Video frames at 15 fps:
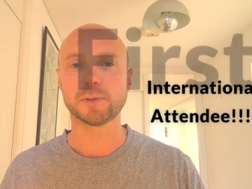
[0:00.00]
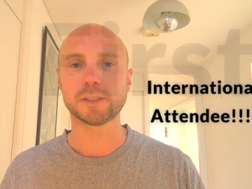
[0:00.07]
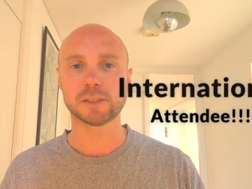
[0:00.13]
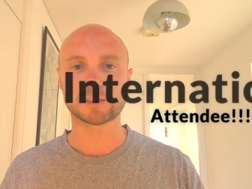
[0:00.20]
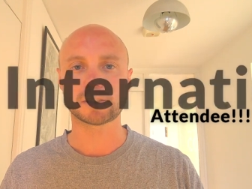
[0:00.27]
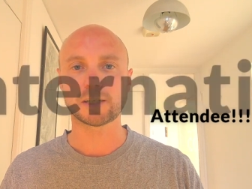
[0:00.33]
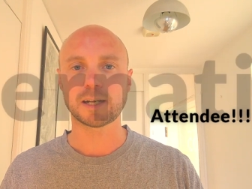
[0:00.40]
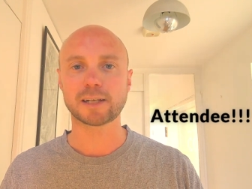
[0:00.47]
We're
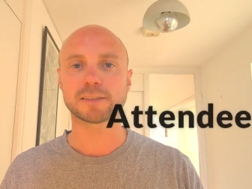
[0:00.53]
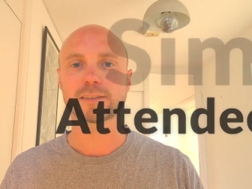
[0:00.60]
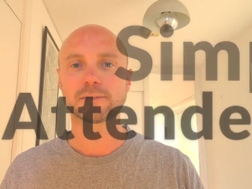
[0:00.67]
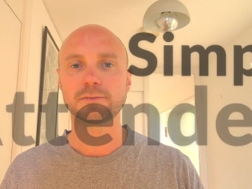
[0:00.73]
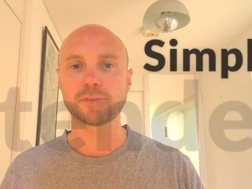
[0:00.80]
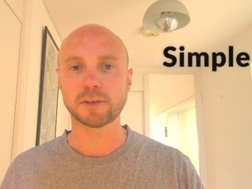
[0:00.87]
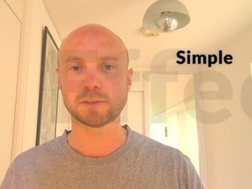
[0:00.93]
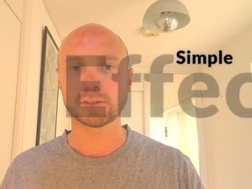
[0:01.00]
just collecting
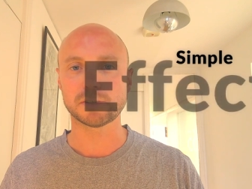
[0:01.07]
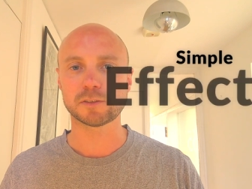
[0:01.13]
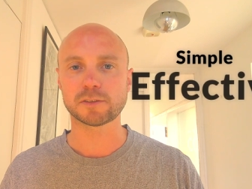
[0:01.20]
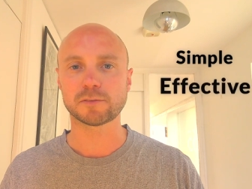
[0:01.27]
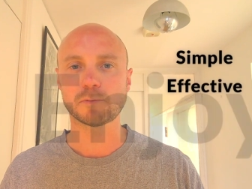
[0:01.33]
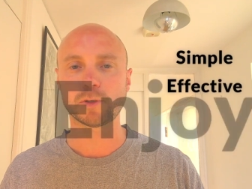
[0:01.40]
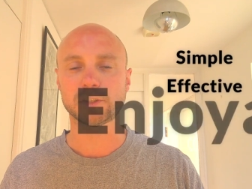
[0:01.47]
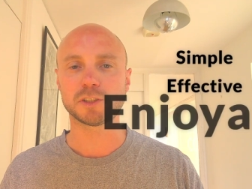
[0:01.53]
photos
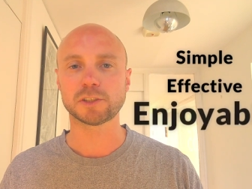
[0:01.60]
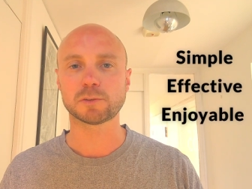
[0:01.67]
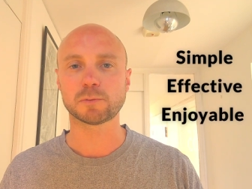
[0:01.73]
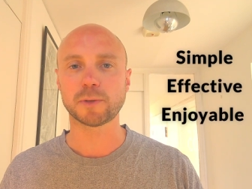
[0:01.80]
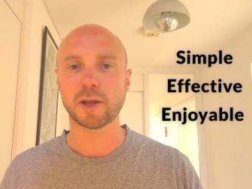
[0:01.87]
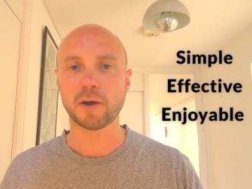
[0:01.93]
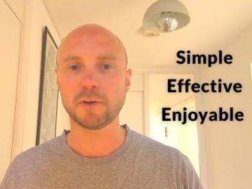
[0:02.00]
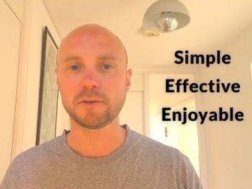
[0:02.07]
of watches
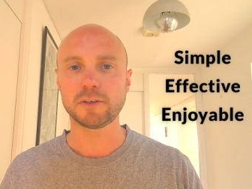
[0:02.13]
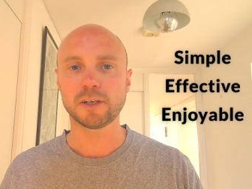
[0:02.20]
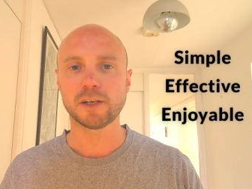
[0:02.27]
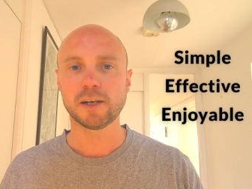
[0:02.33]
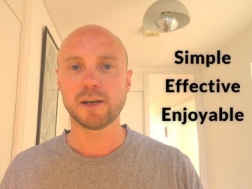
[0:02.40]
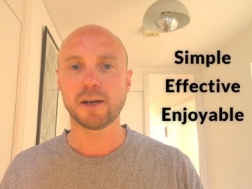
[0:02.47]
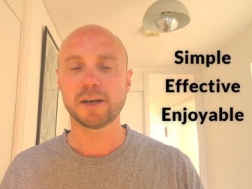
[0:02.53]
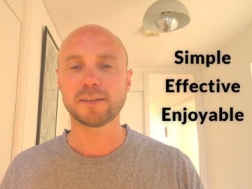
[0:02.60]
we own
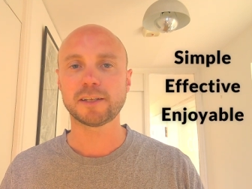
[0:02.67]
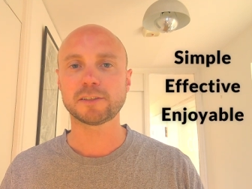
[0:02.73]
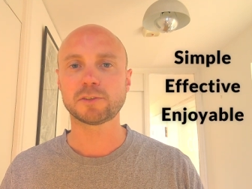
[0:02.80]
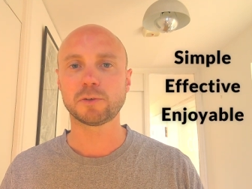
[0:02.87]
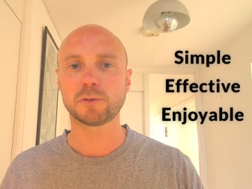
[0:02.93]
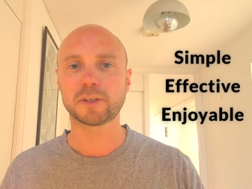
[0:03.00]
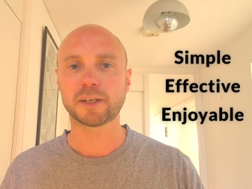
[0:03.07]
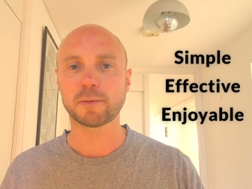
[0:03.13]
and then
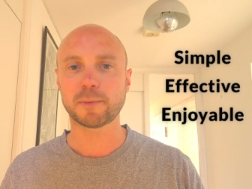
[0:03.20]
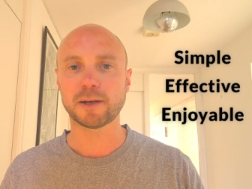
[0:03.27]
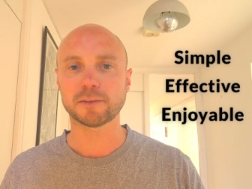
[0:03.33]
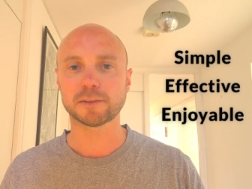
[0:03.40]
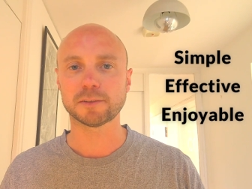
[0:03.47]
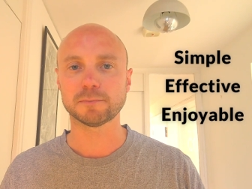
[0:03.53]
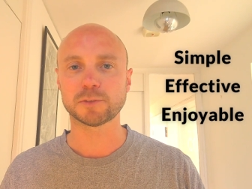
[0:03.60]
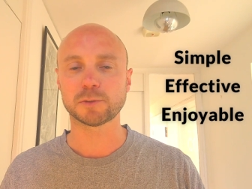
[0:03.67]
talking
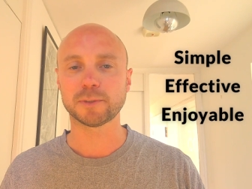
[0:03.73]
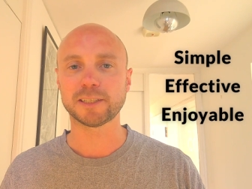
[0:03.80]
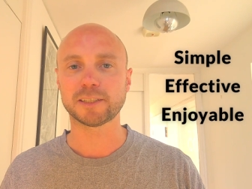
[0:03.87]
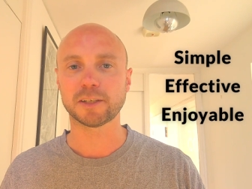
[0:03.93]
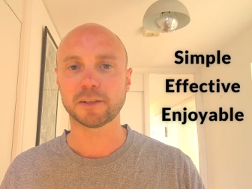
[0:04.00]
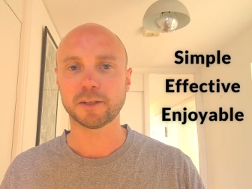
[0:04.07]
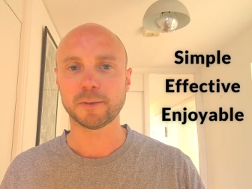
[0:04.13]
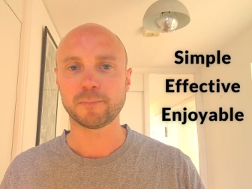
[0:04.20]
about them to each
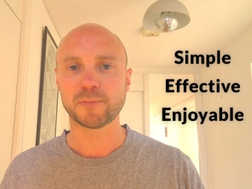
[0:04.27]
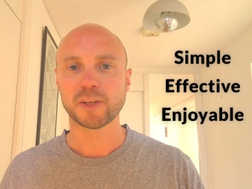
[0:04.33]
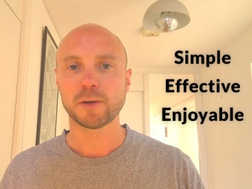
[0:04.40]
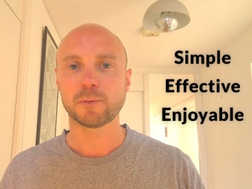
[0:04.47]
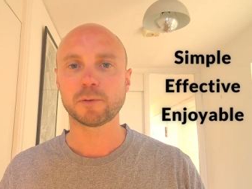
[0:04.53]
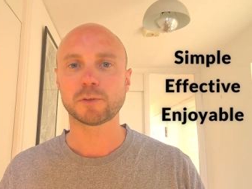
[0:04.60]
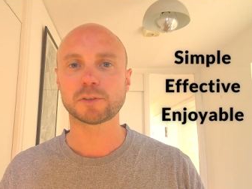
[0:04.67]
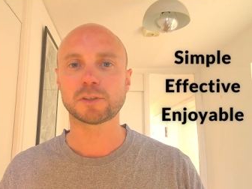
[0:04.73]
other.
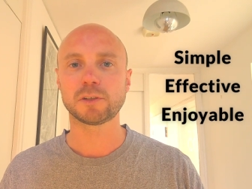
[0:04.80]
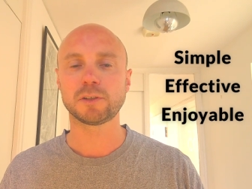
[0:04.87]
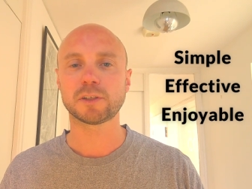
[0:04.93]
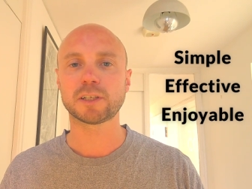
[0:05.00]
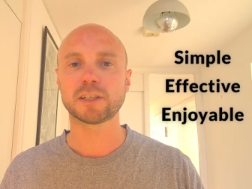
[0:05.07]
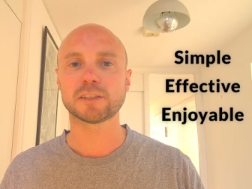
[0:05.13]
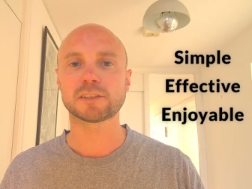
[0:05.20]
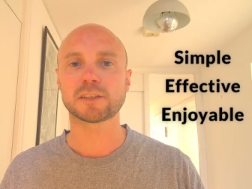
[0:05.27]
We're also
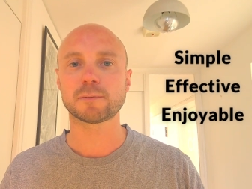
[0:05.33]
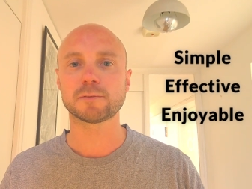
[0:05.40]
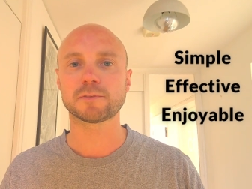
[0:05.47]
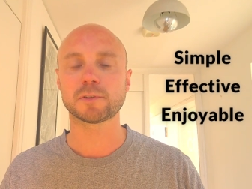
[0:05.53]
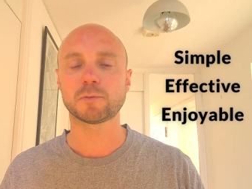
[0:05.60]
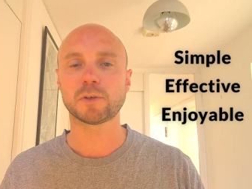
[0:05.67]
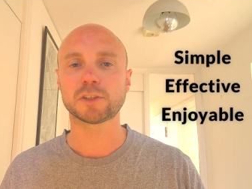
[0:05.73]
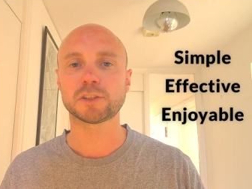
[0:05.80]
looking at some of
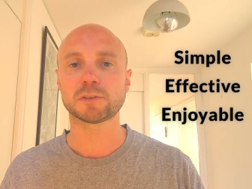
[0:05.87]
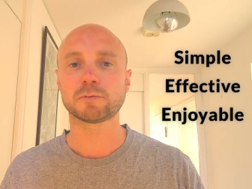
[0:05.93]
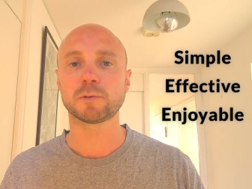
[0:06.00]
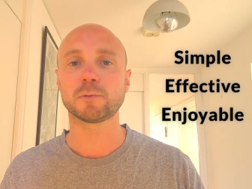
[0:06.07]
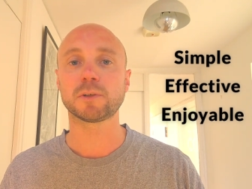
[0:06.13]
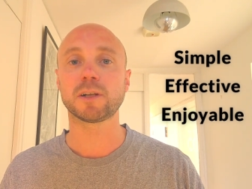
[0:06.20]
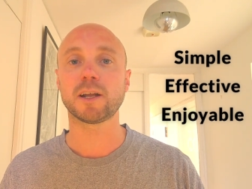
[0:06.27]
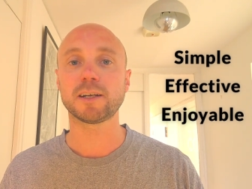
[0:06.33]
the watches we
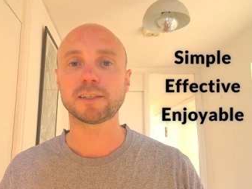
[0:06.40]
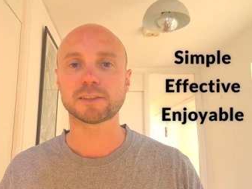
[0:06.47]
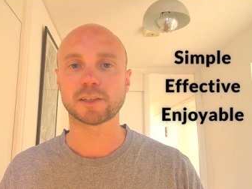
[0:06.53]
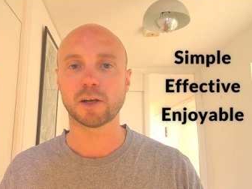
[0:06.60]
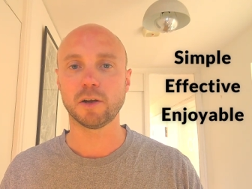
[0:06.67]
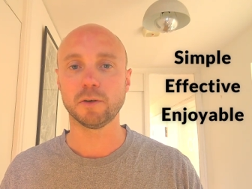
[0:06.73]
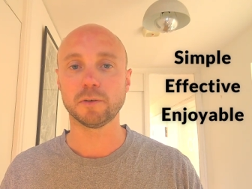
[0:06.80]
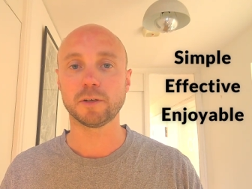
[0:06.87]
would like to
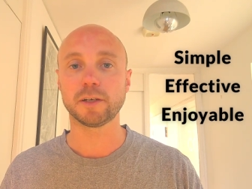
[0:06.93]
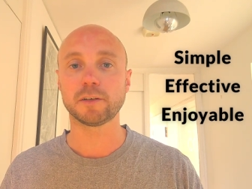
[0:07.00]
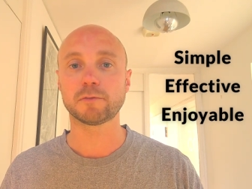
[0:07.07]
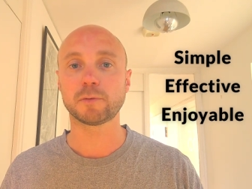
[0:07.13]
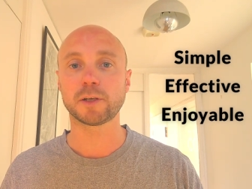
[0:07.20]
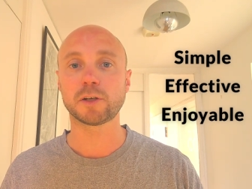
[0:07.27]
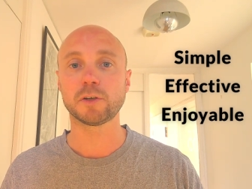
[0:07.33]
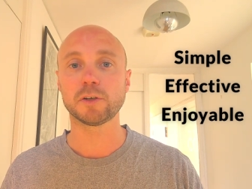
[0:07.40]
own if
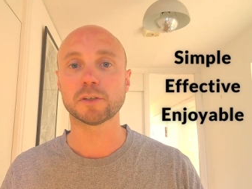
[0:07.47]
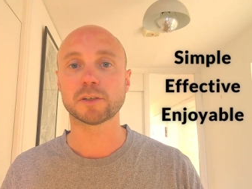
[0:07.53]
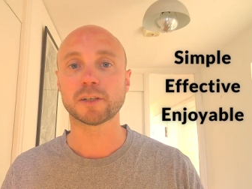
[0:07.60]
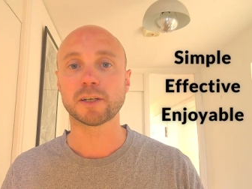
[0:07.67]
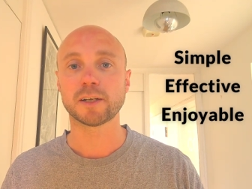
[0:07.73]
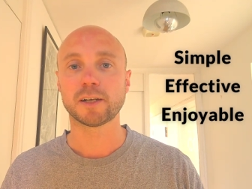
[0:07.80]
we could.